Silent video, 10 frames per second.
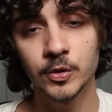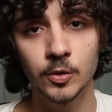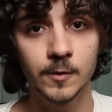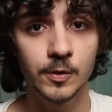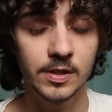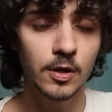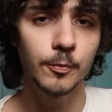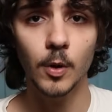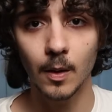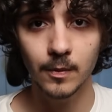introduce new
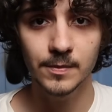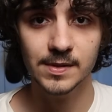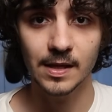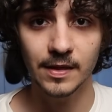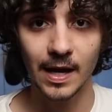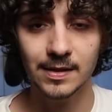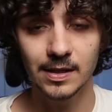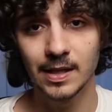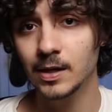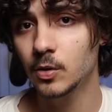problems
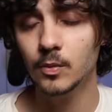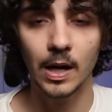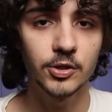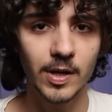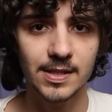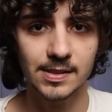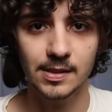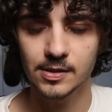that they don't address.